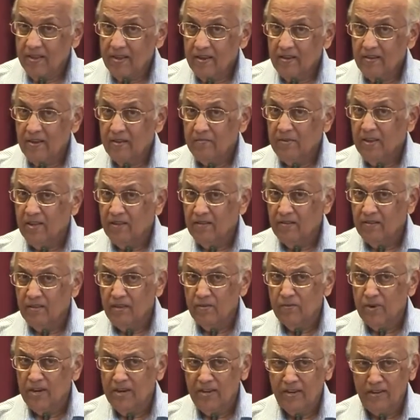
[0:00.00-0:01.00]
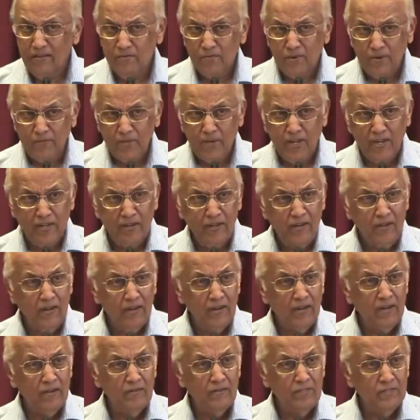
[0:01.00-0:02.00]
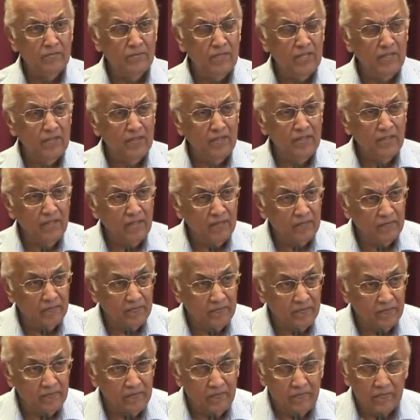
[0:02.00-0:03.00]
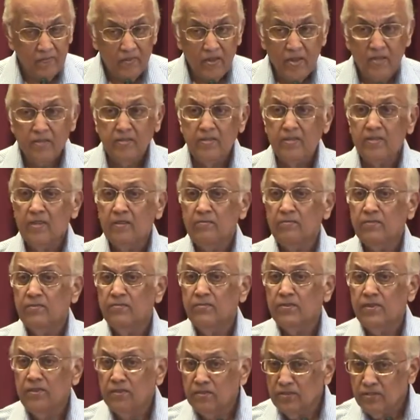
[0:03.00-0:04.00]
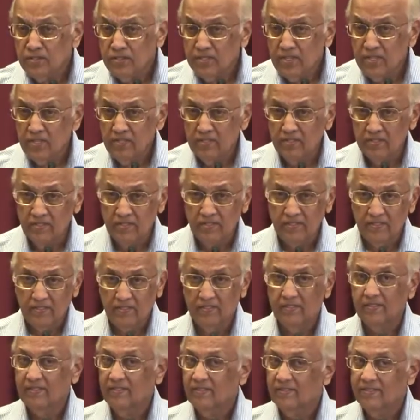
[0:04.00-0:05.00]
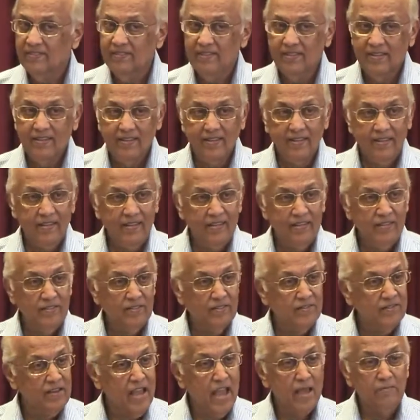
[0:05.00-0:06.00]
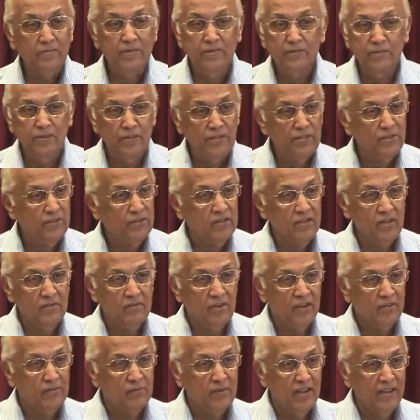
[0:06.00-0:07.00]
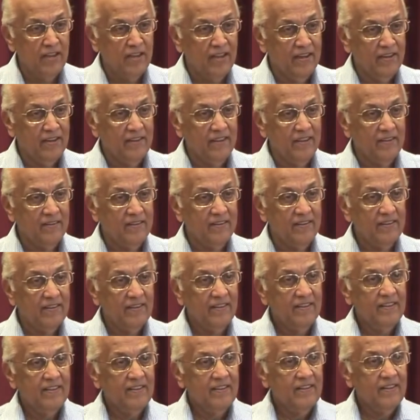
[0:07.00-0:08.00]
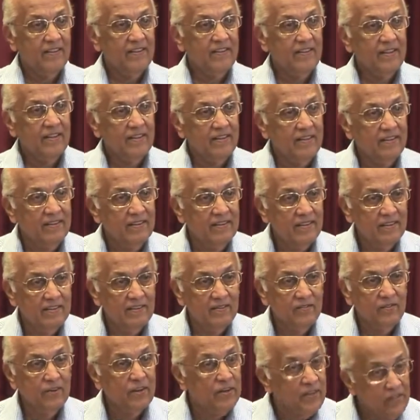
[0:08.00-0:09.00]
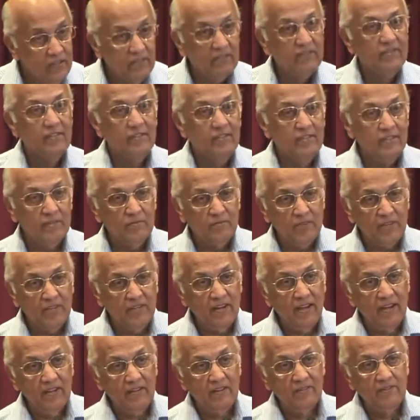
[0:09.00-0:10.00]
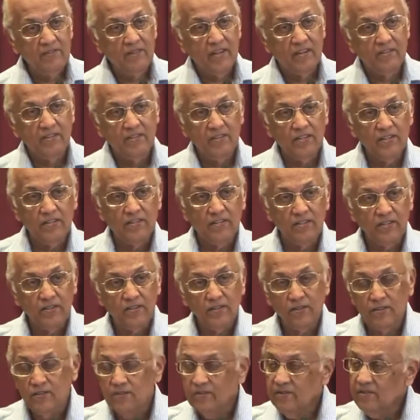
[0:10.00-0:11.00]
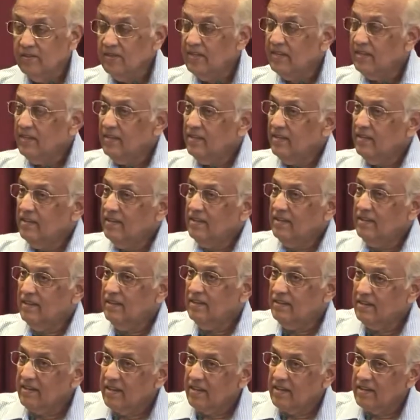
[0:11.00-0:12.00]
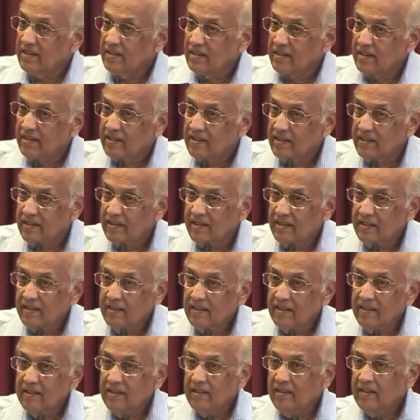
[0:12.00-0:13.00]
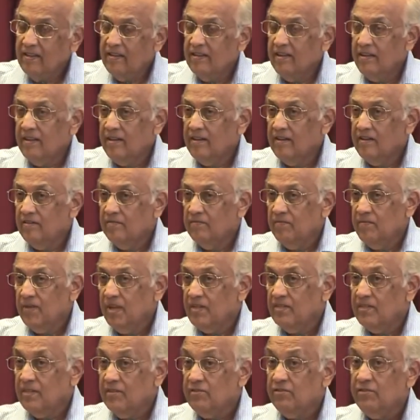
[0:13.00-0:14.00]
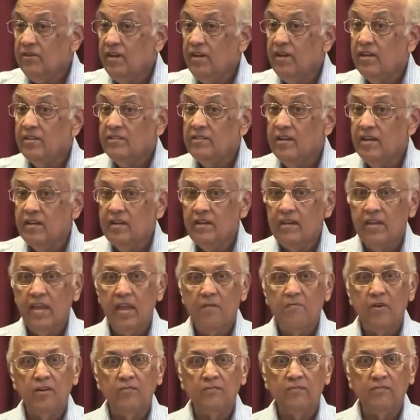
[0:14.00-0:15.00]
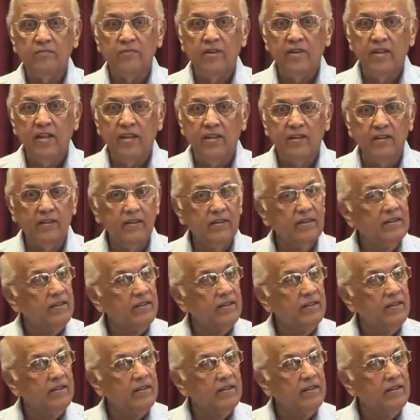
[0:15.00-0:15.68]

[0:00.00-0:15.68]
And they begin to think, why did he allow somebody to kill him? And say, that was for your sins. He's absolutely sure, I'm off my head now, that for his sins somebody died 2,000 years ago. And then I say, 3 days later he came out from the dead.